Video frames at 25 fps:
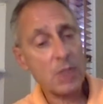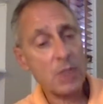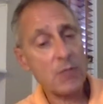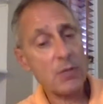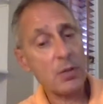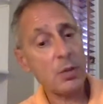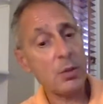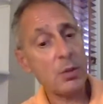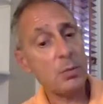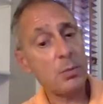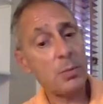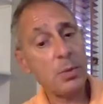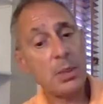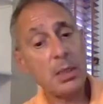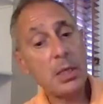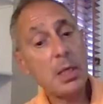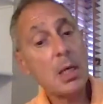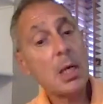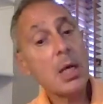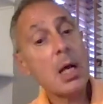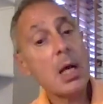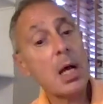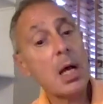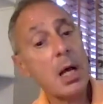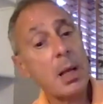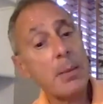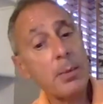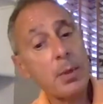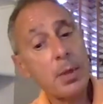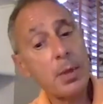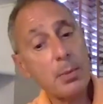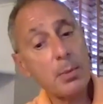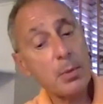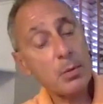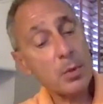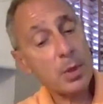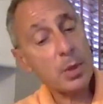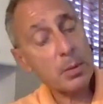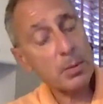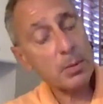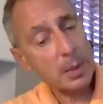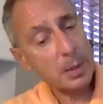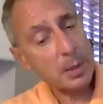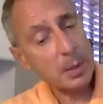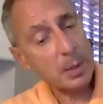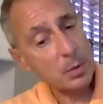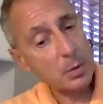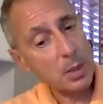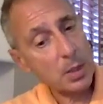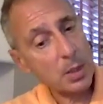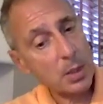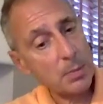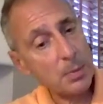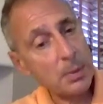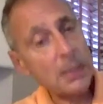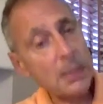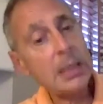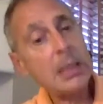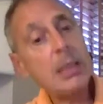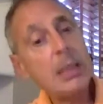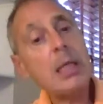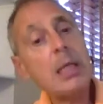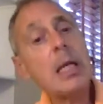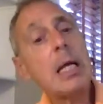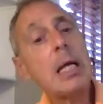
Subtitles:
it could be, I'm going to be running my own company.